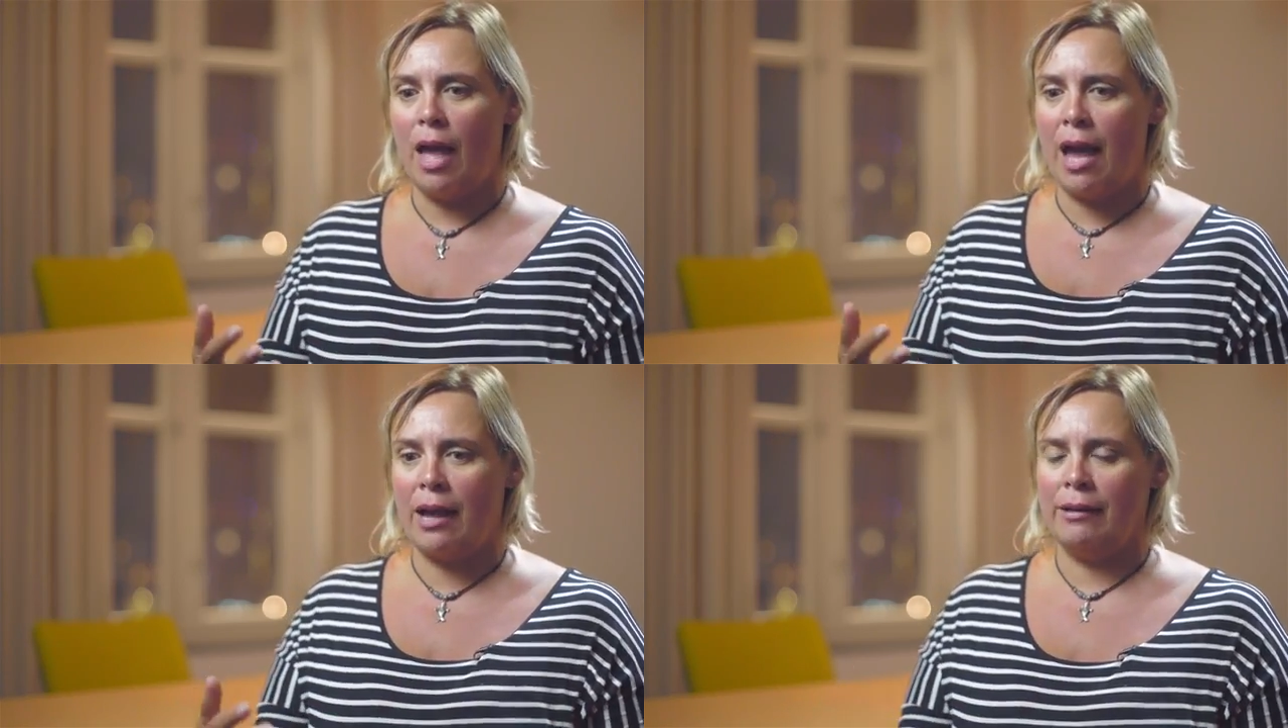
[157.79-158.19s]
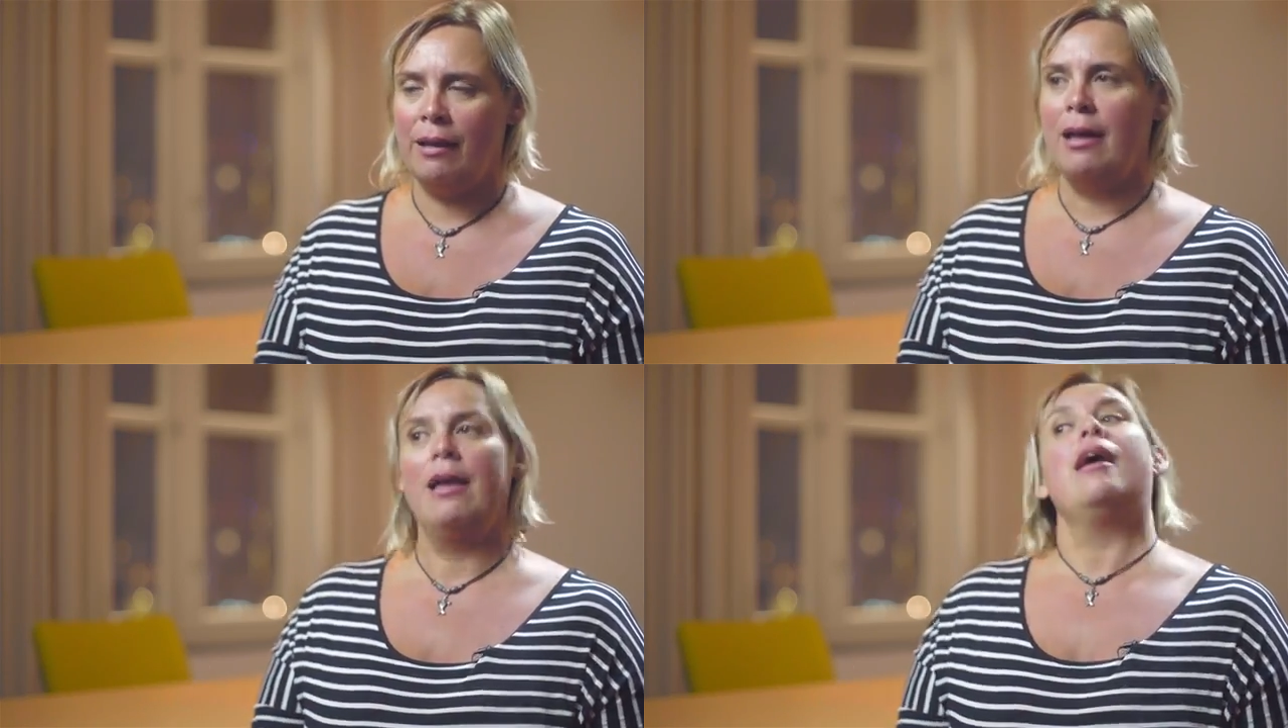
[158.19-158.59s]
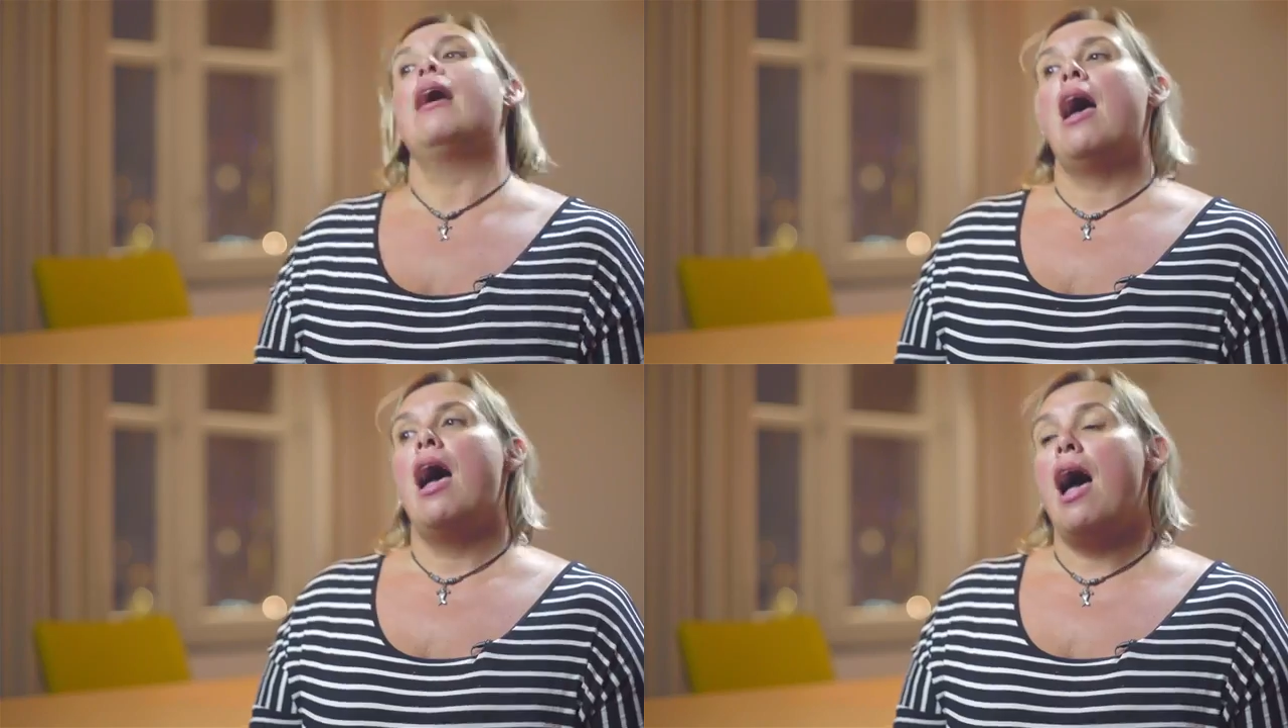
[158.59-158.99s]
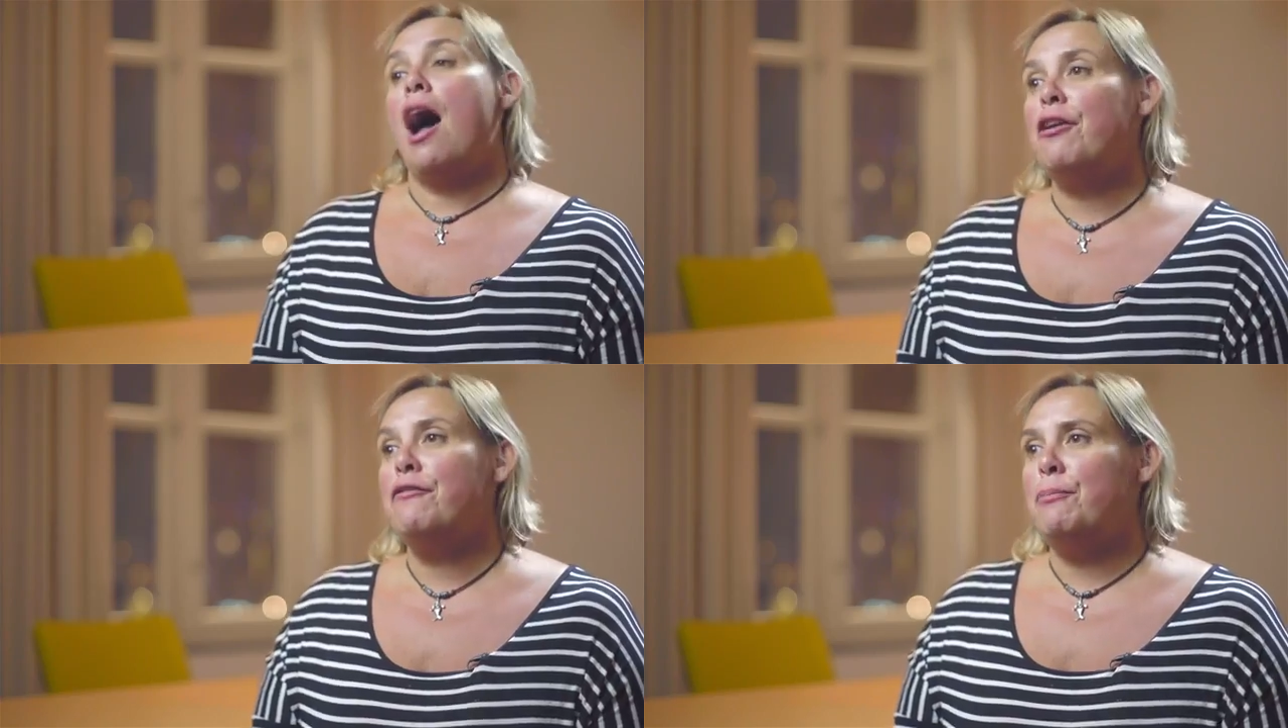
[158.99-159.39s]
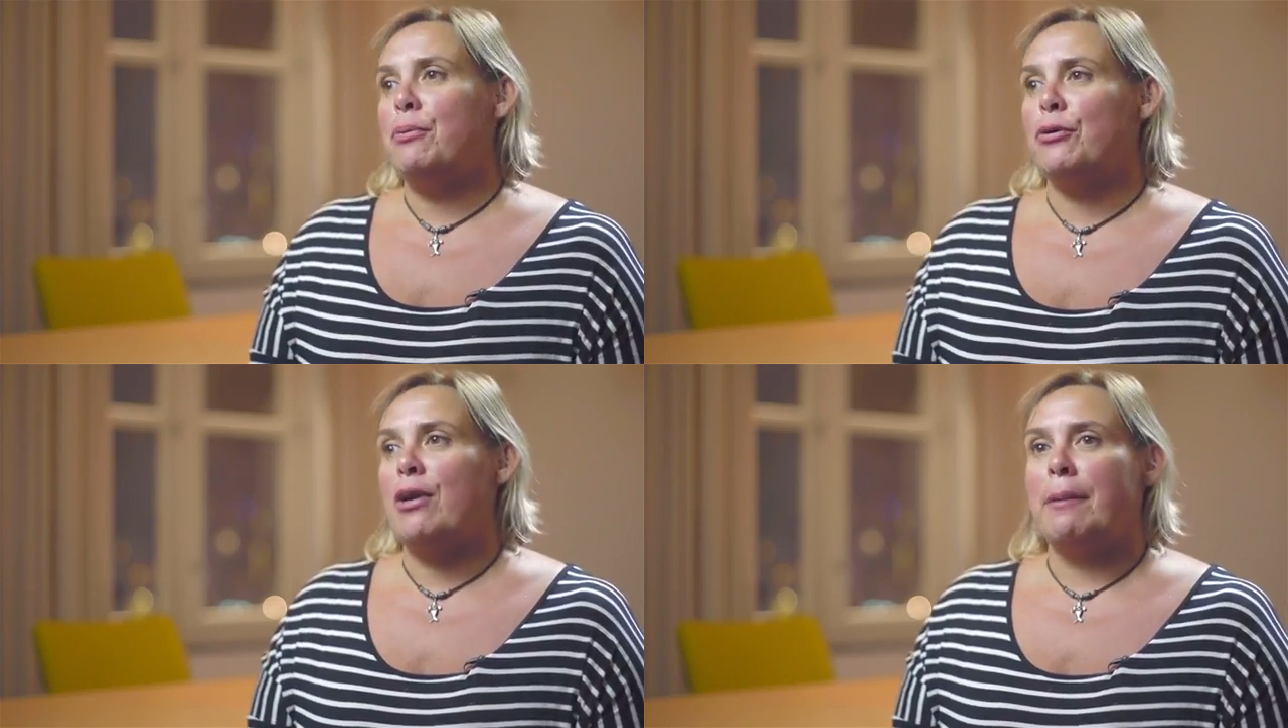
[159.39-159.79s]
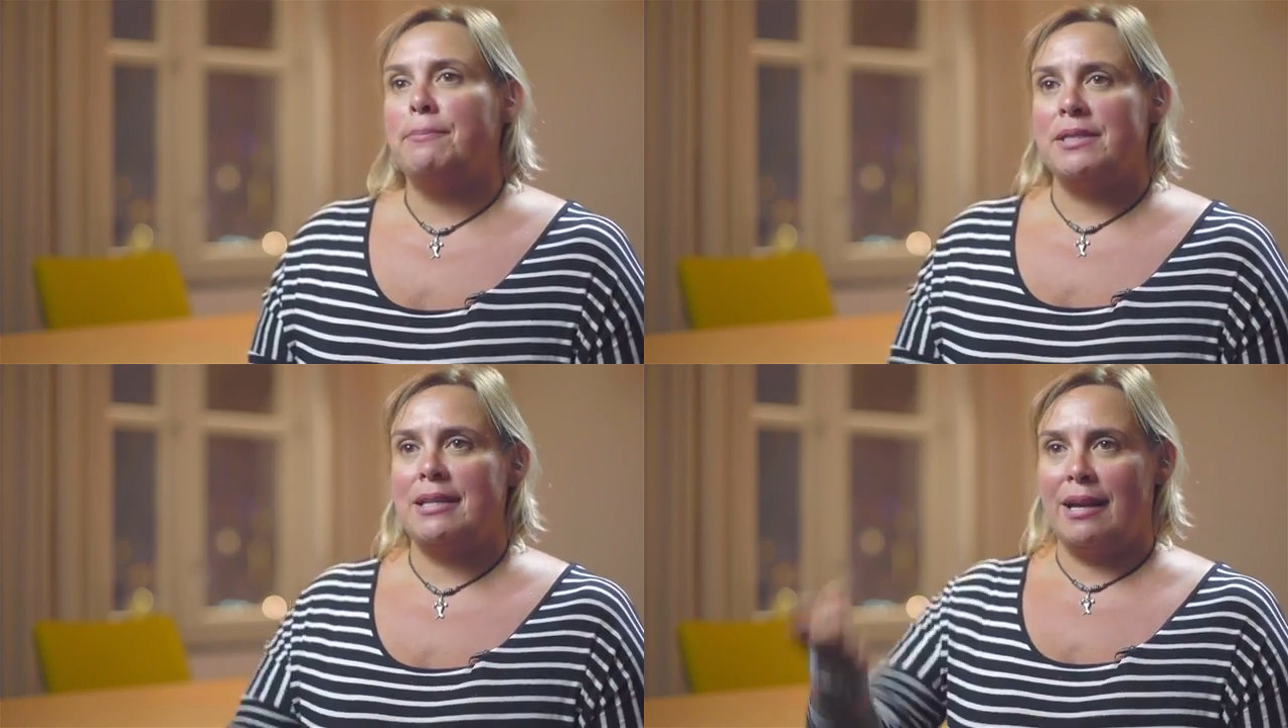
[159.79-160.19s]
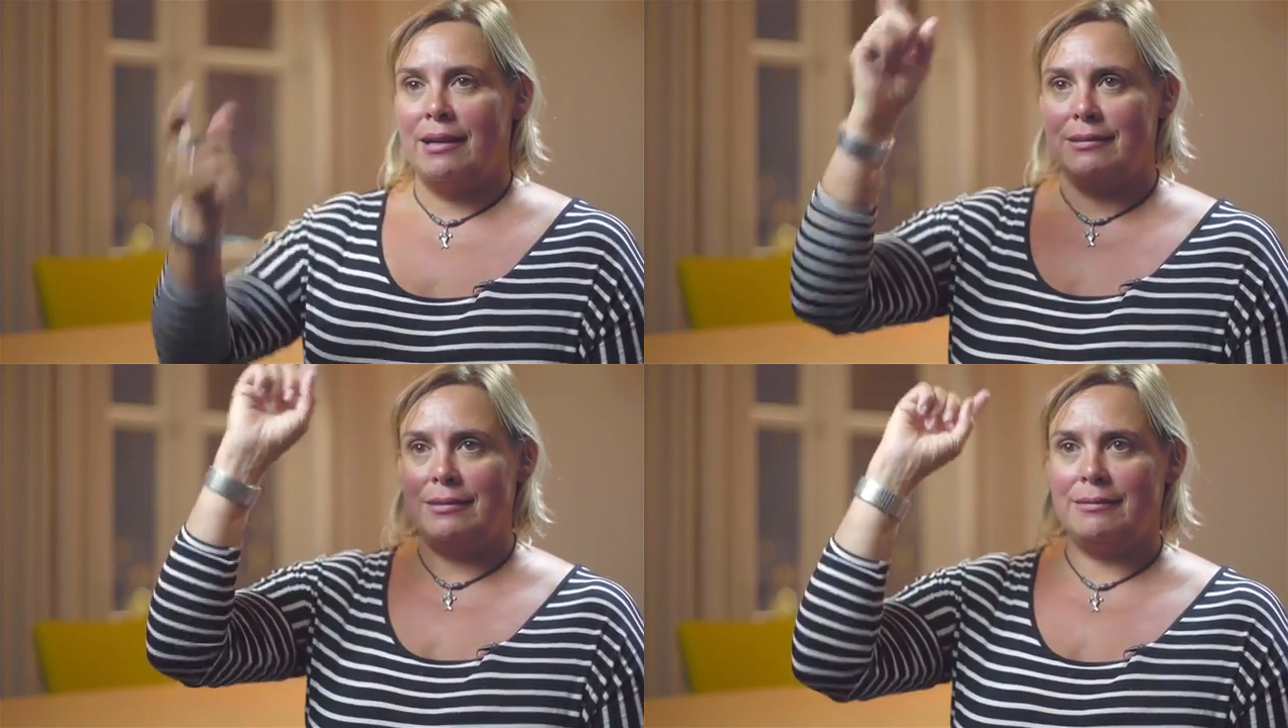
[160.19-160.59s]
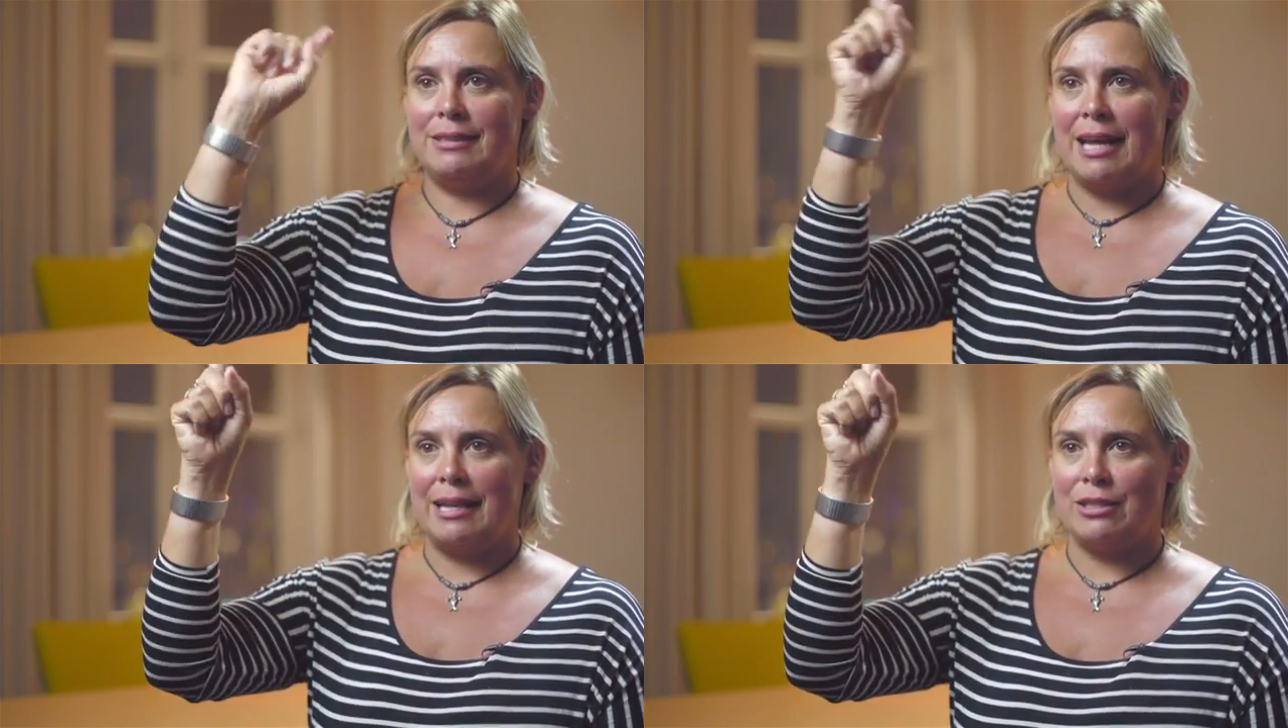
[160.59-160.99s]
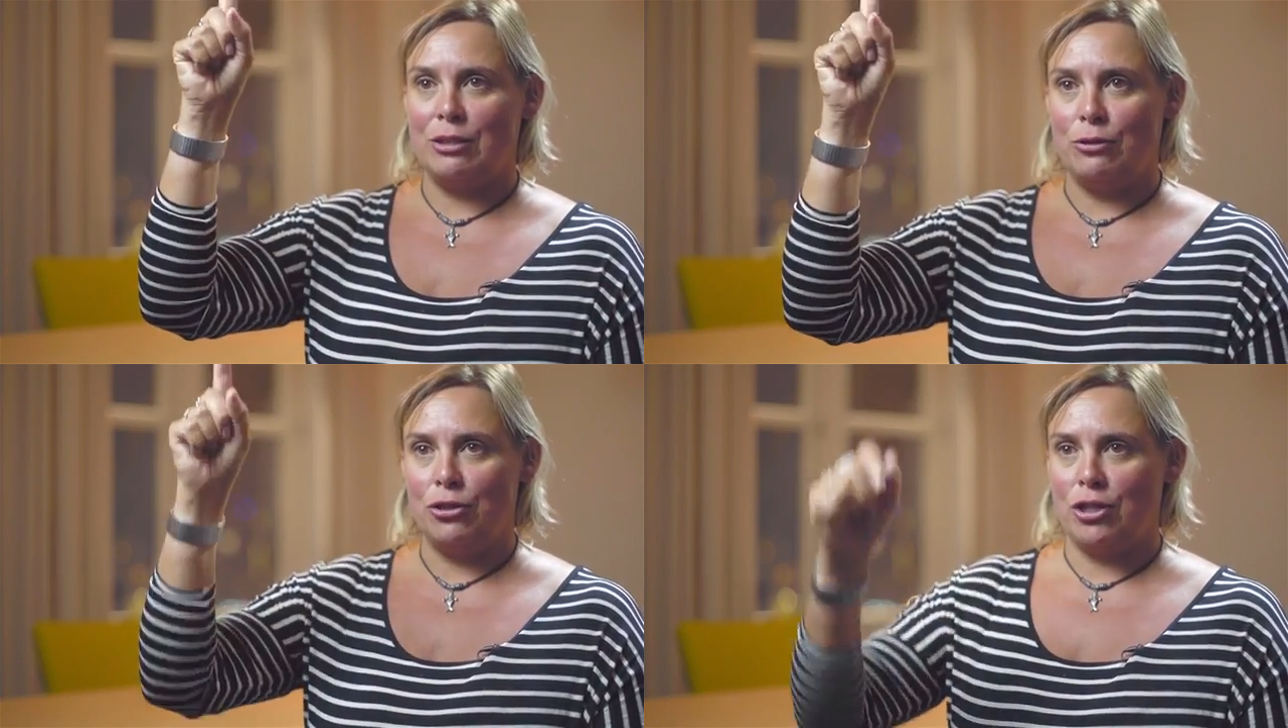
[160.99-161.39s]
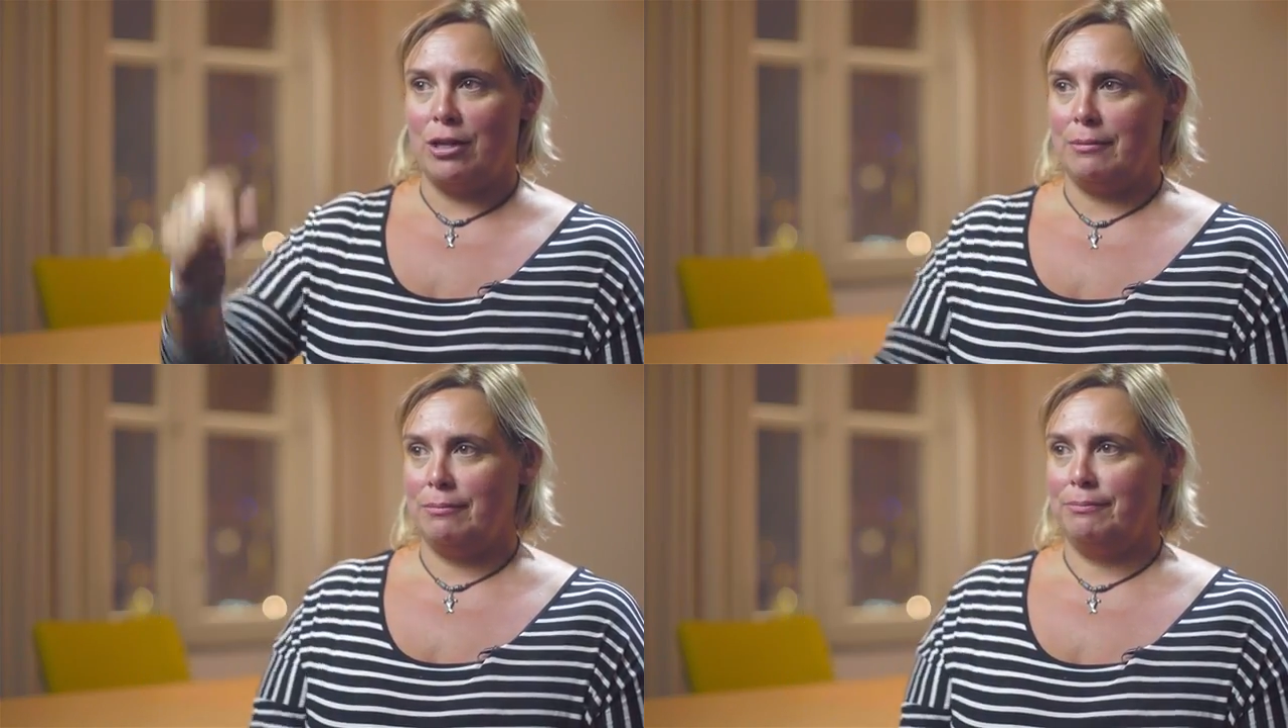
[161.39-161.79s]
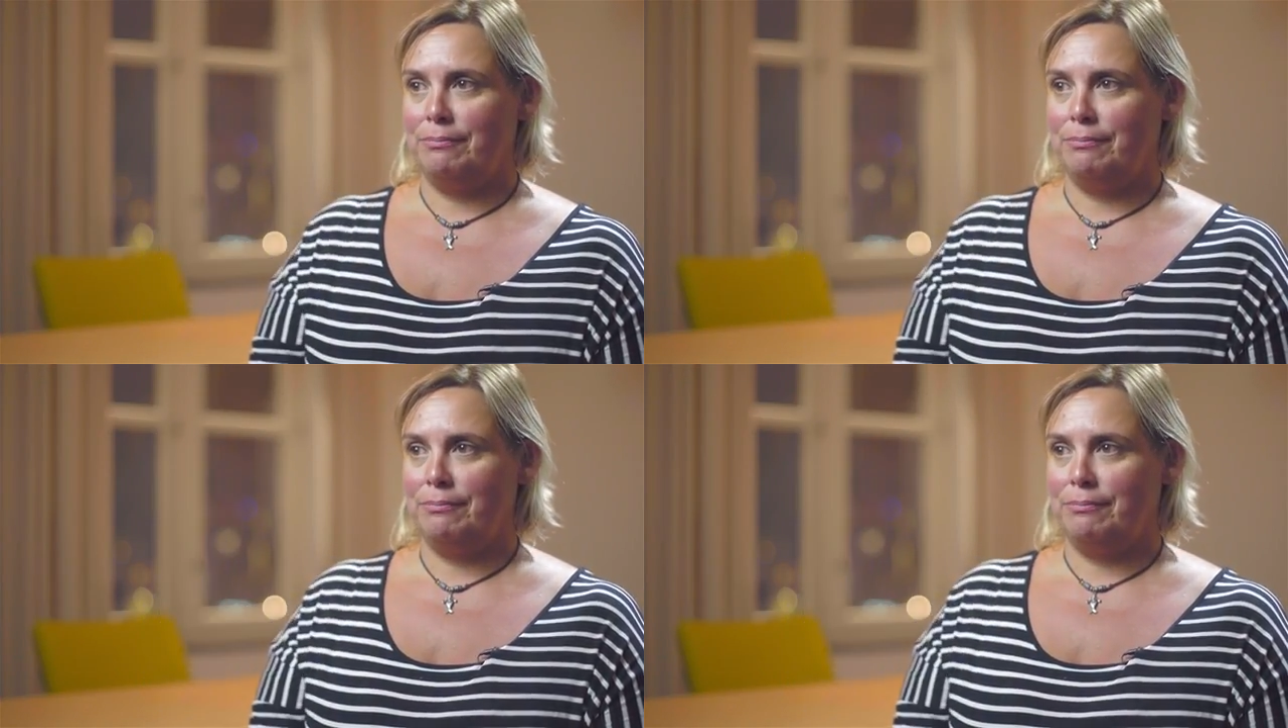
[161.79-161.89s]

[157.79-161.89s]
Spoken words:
And out of the blue, up stands Lucia.